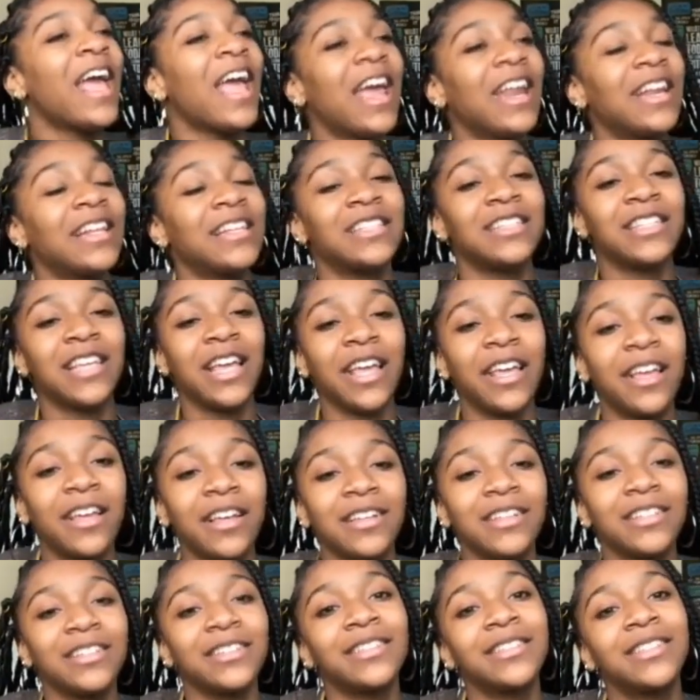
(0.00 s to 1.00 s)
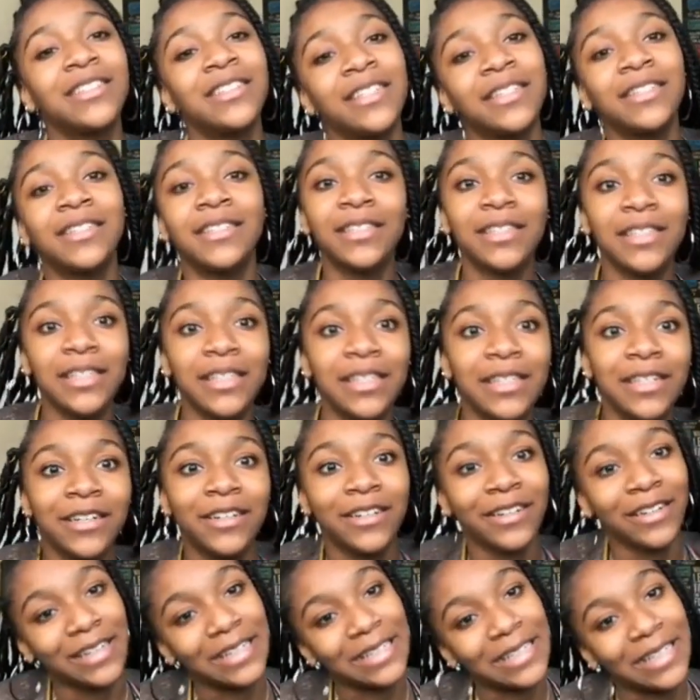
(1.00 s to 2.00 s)
And it's like 60
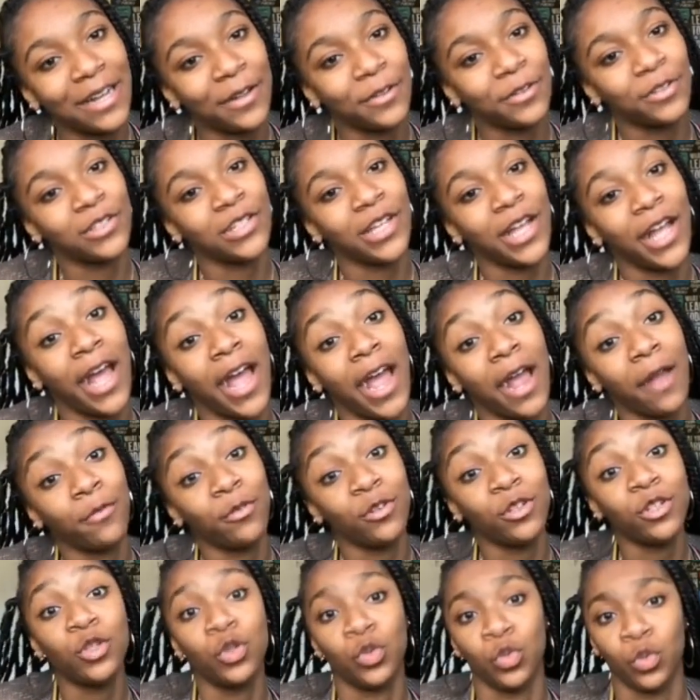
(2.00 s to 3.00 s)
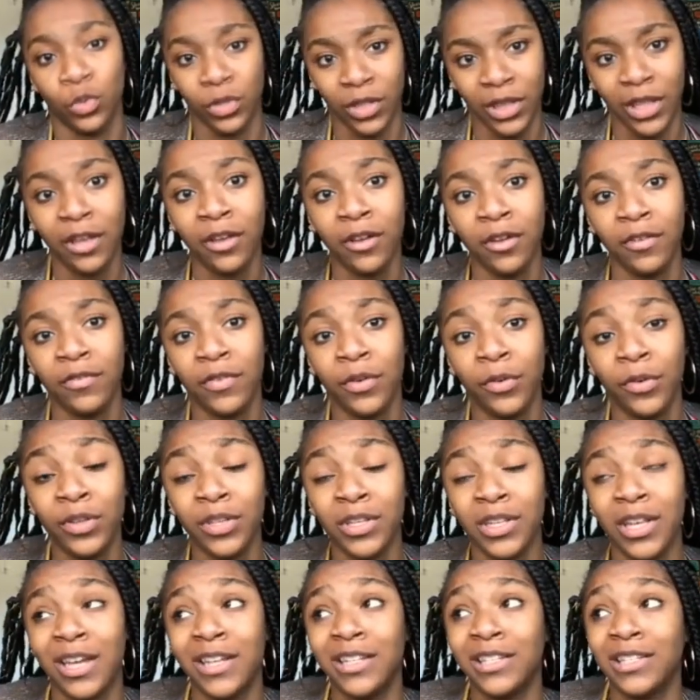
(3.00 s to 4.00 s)
degrees outside, which is really good for
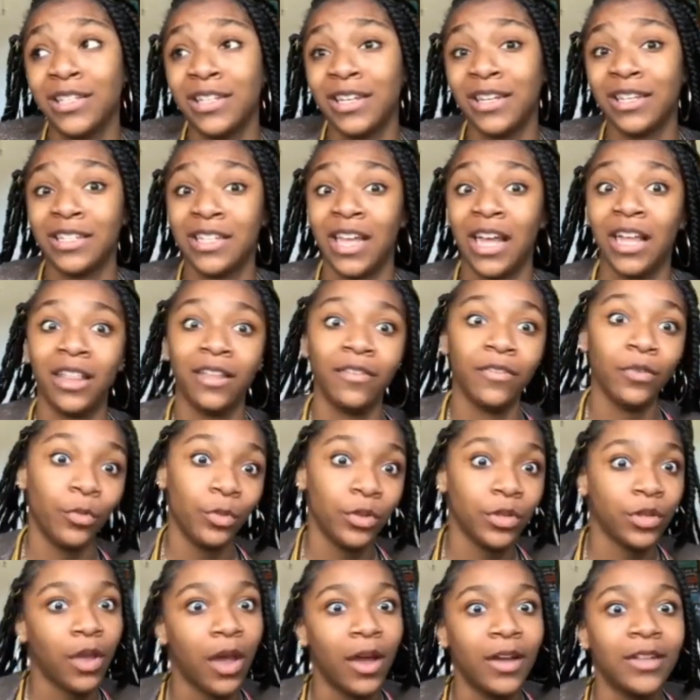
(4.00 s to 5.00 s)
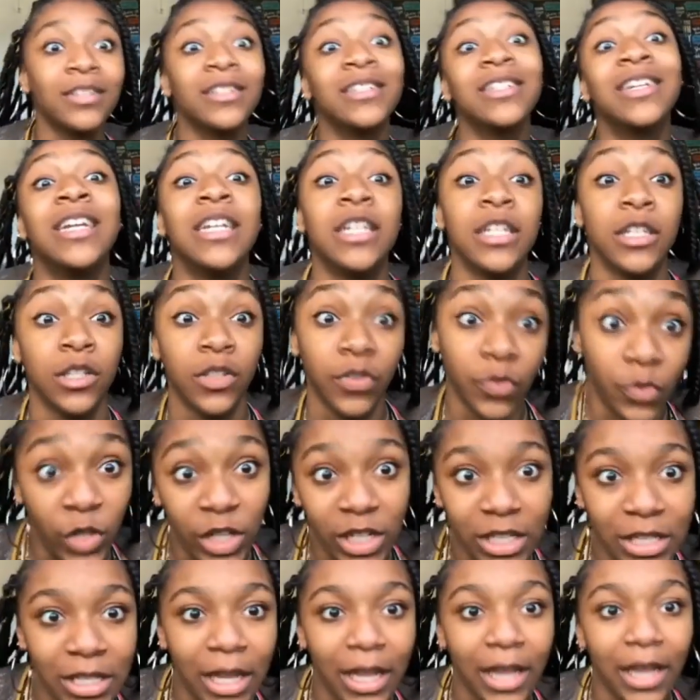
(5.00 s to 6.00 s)
Wisconsin because I live in Wisconsin and it's
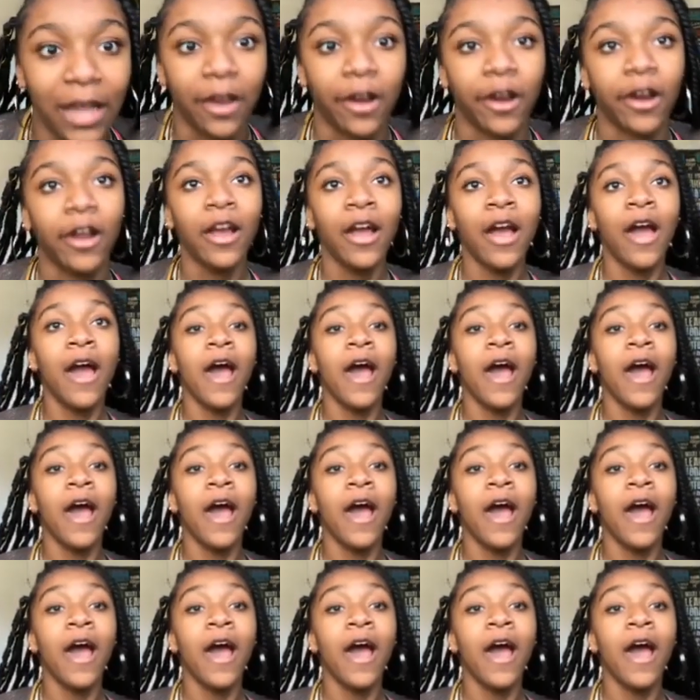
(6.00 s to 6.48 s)
freezing here.